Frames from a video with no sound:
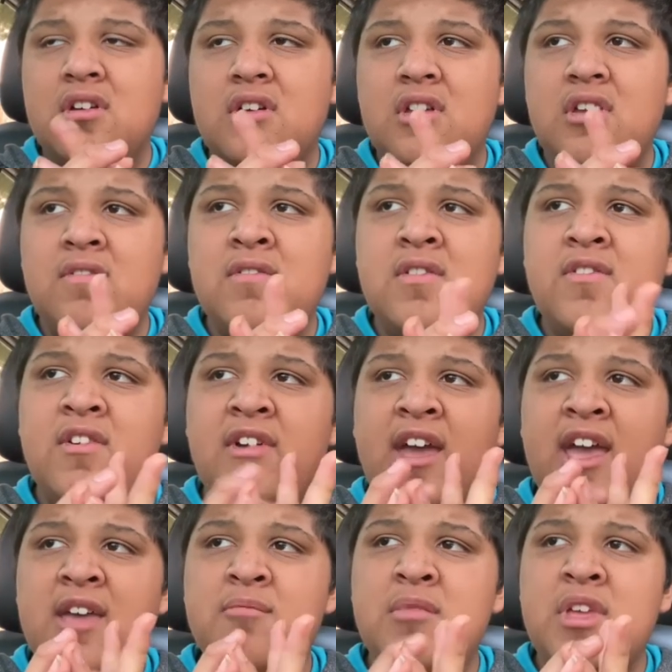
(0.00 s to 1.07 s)
Even if you
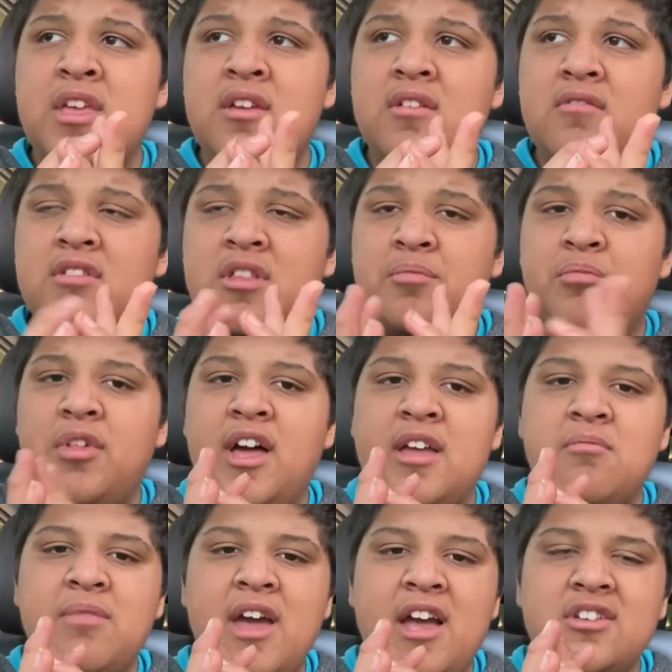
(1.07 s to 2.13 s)
hate me with a
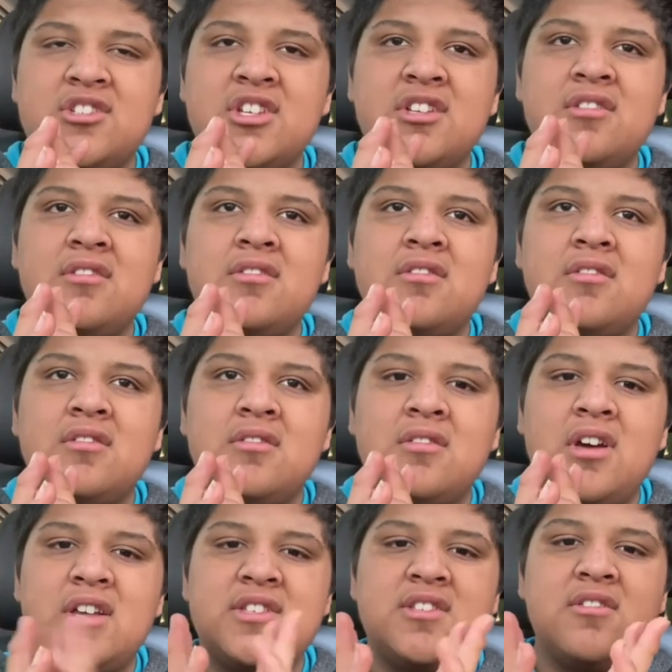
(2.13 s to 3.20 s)
blind passion,
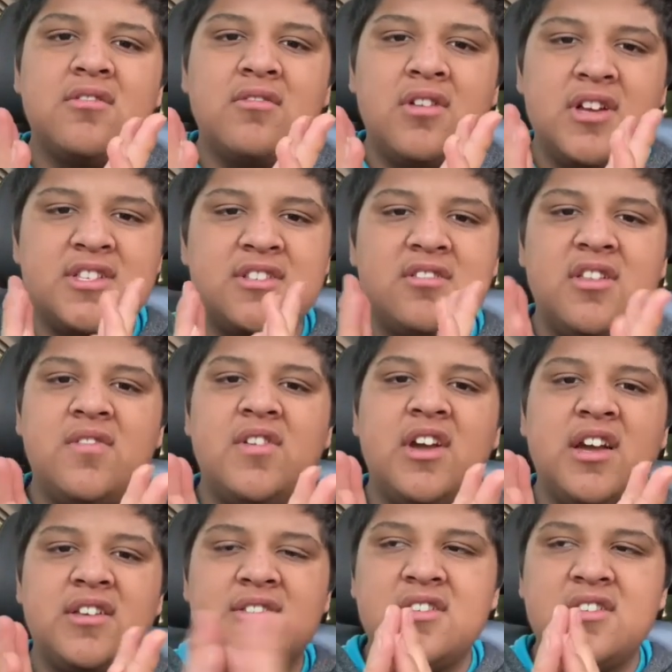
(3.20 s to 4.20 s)
I still love you guys.